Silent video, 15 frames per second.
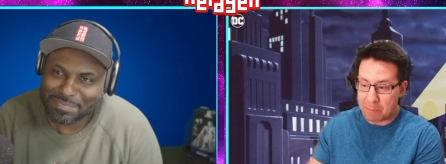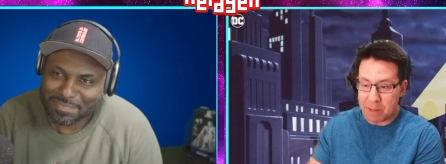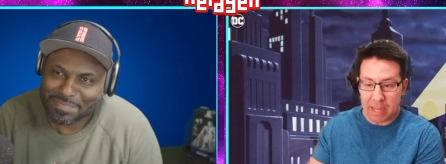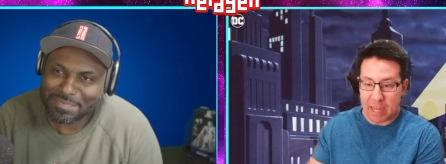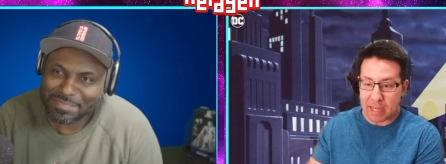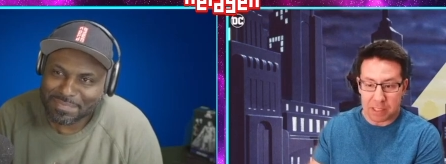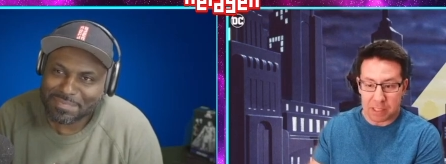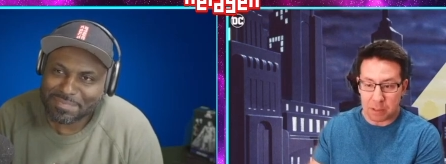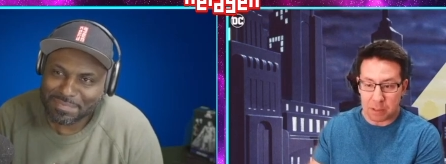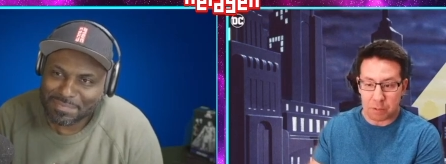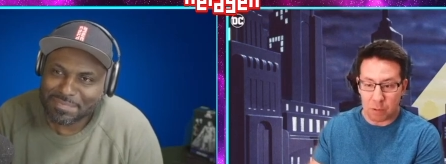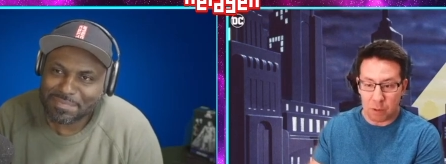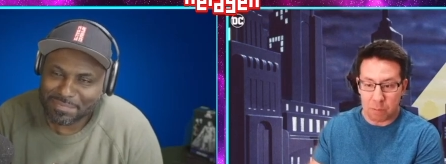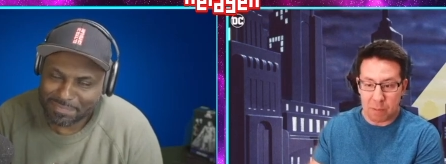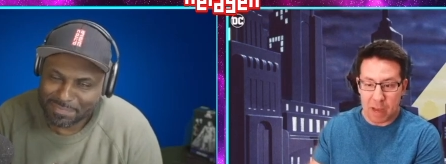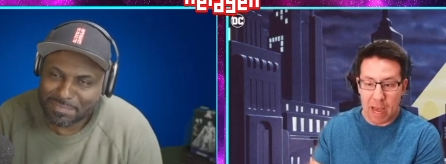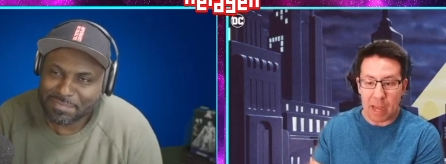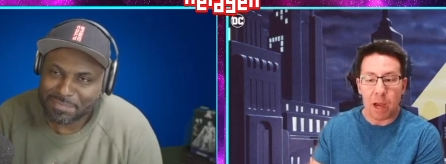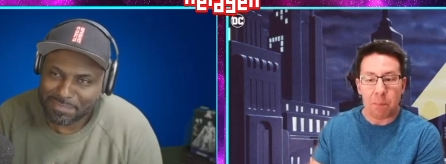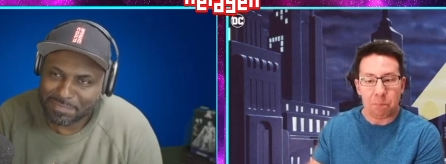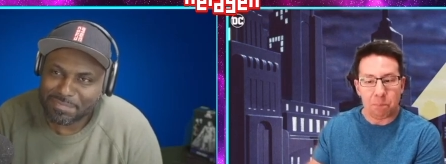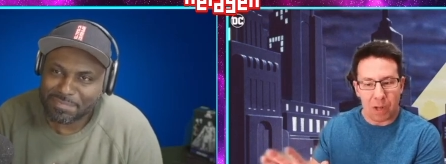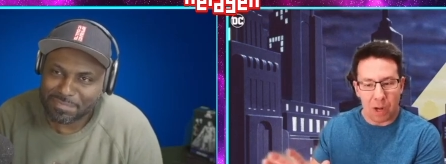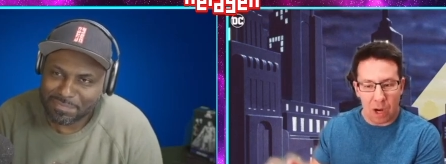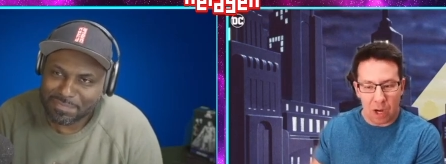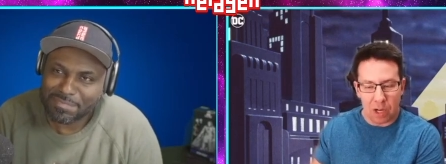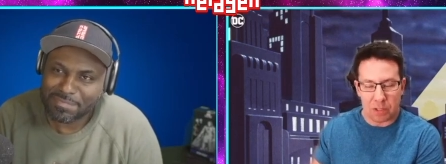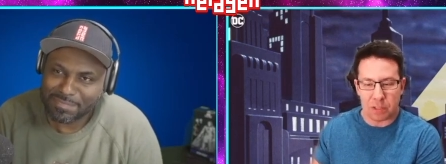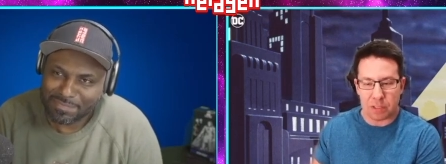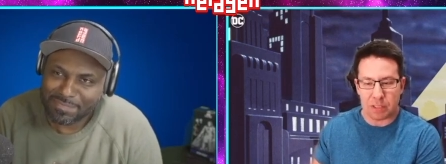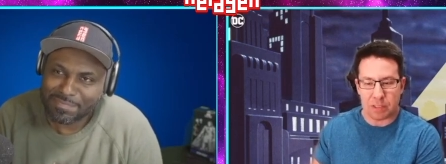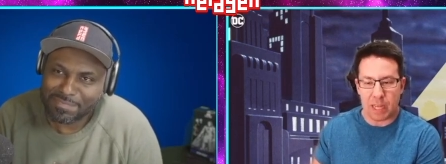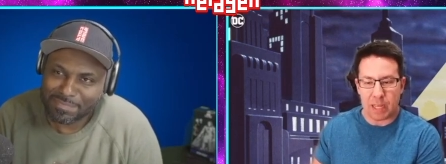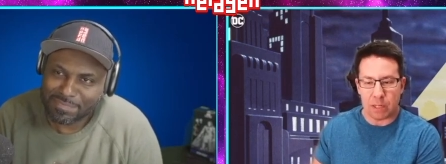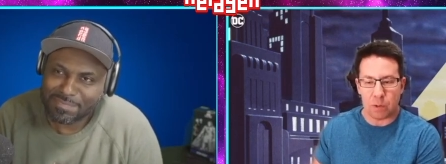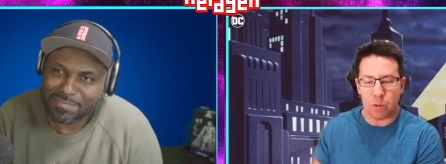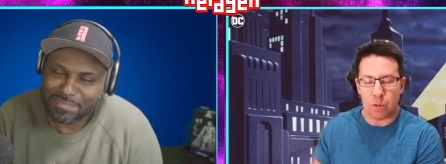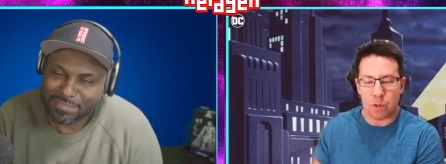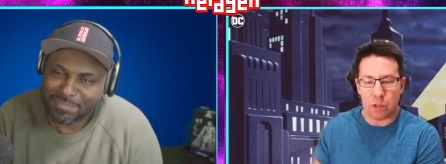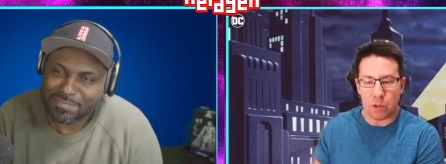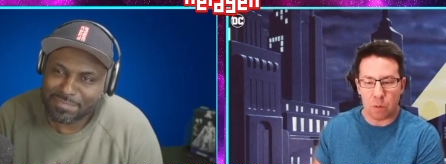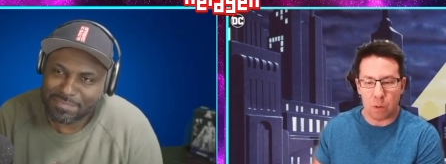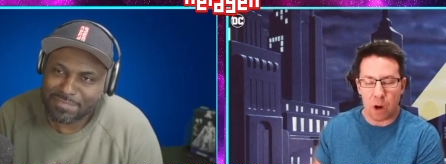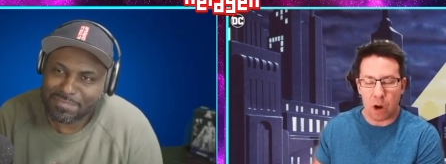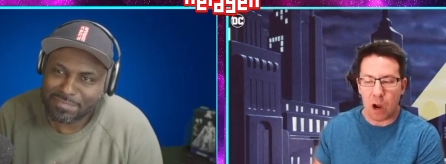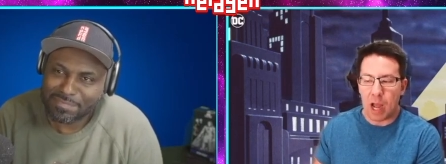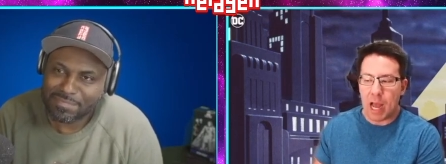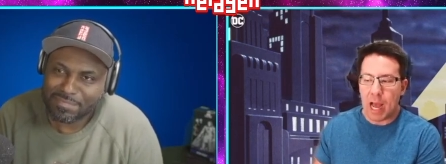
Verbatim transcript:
Speaker 1: not asking you to throw it back, but understand who you are.